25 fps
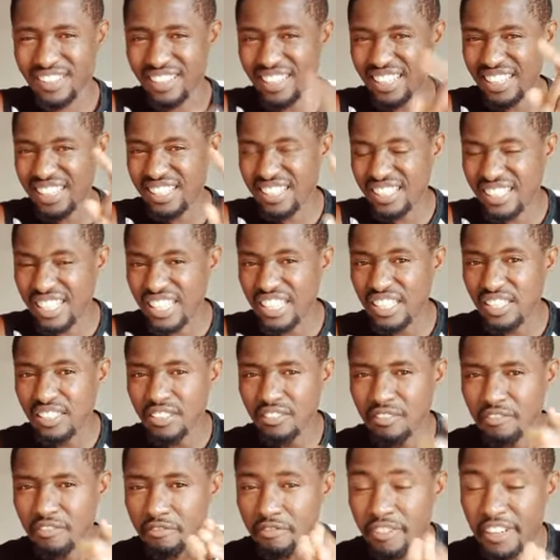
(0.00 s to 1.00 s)

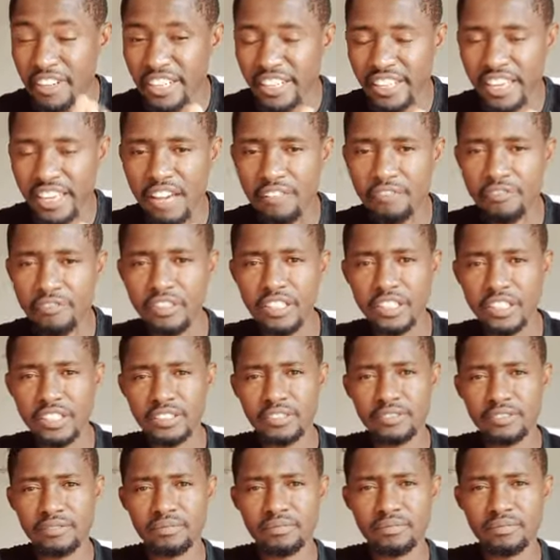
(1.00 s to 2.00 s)
Listen very
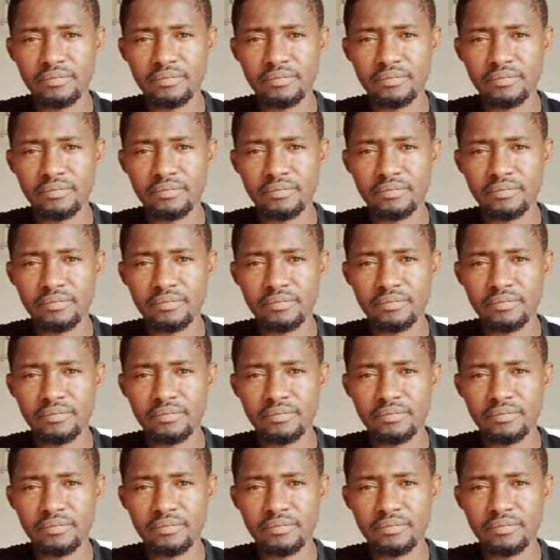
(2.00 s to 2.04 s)
carefully.